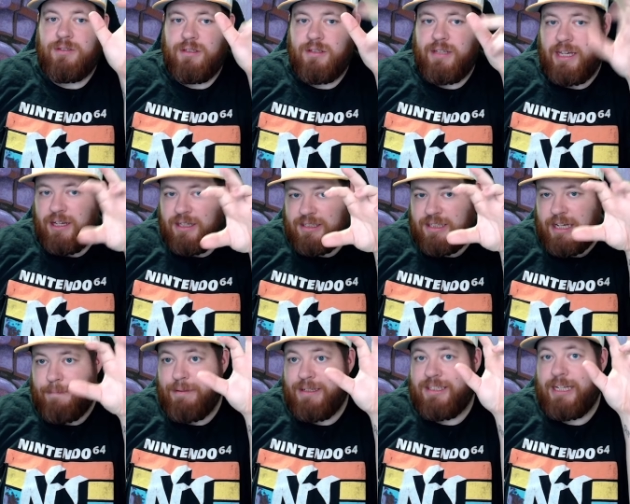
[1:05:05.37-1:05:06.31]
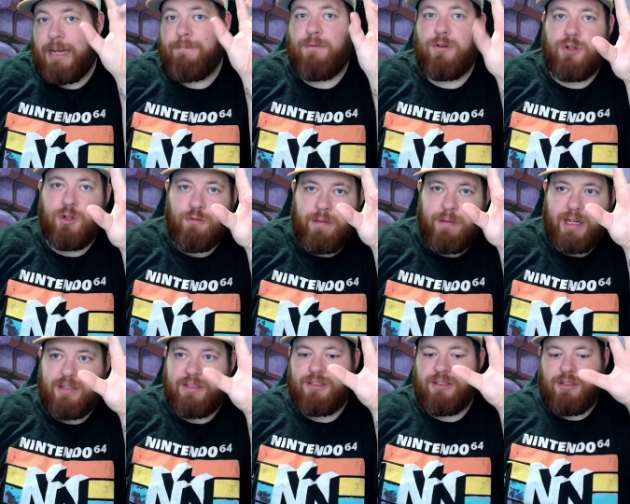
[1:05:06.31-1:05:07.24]
they untap and tap for 2
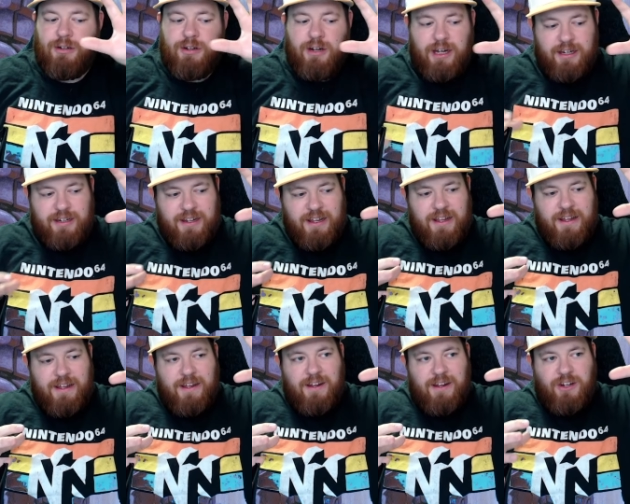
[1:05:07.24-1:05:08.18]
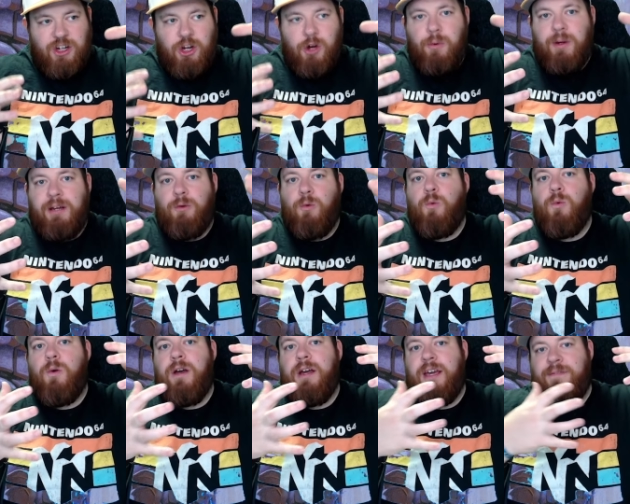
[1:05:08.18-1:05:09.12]
mana, so you're not going
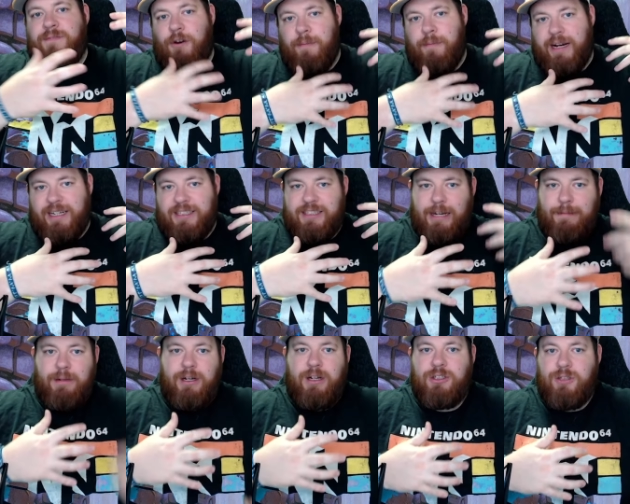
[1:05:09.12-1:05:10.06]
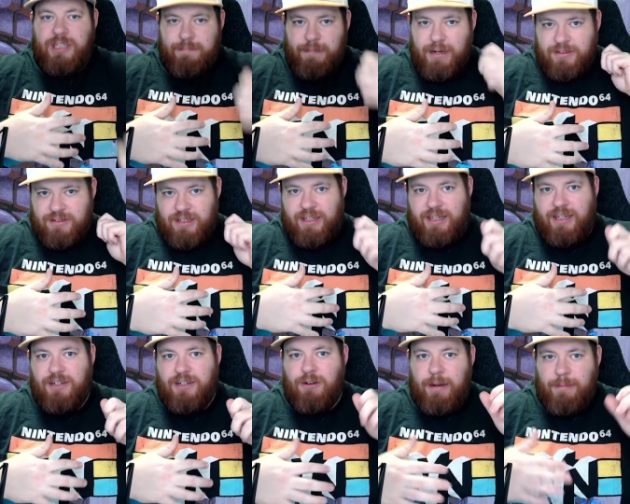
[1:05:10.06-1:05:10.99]
way far back in time because you had to bounce a
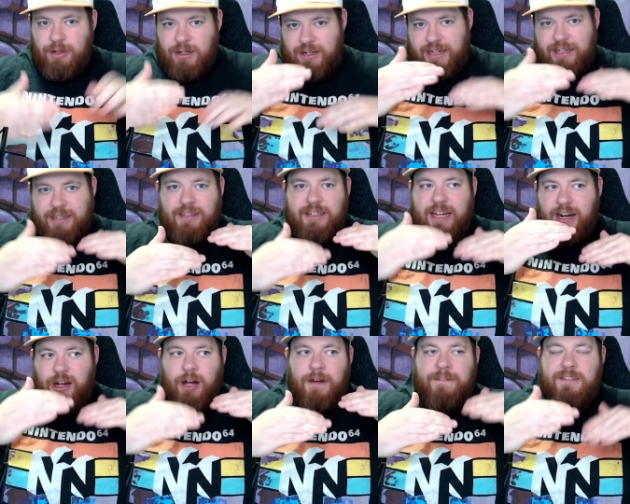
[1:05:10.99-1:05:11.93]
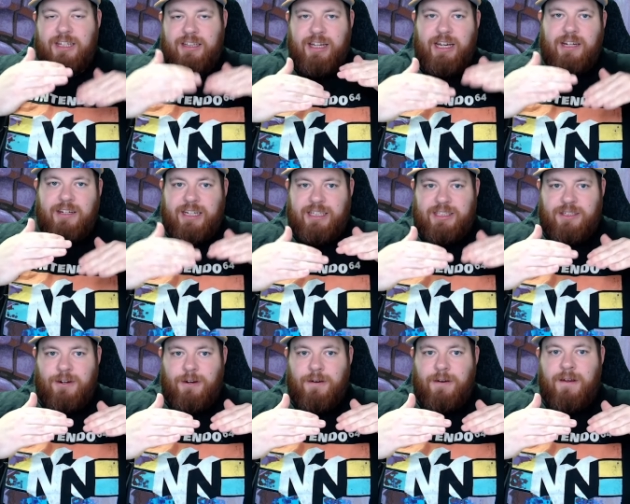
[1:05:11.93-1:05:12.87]
land. You're able to like kind of offset that in next
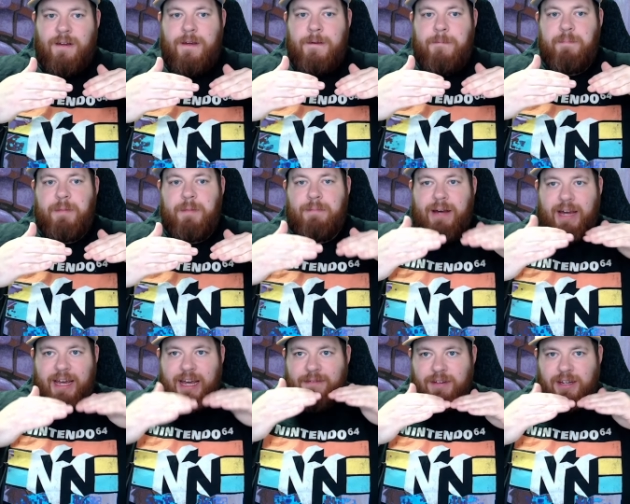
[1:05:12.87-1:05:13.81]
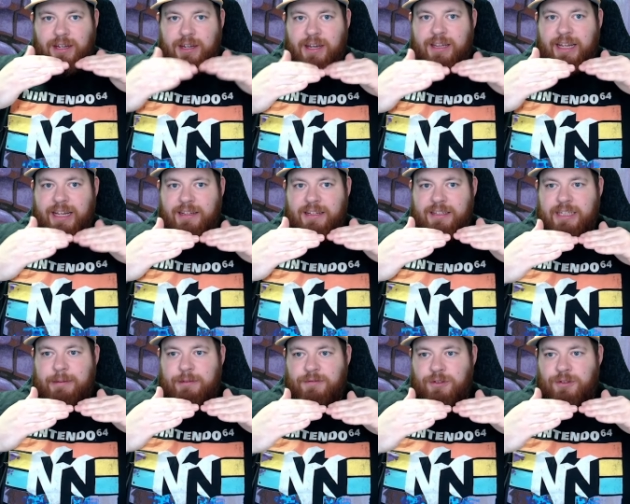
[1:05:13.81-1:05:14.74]
turn by having a land that
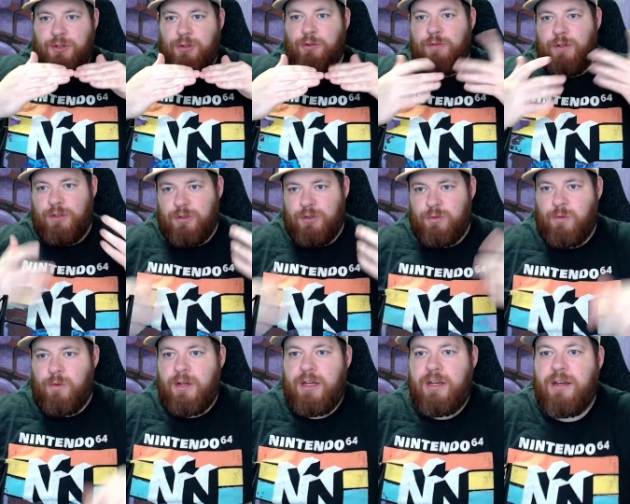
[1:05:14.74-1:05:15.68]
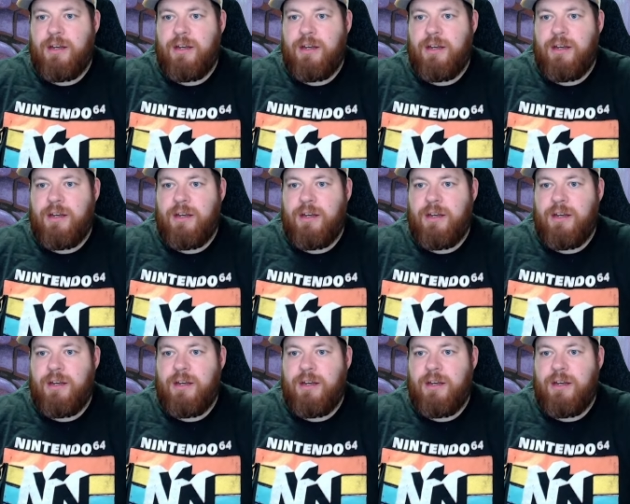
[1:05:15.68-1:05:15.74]
taps for 2 versus 1.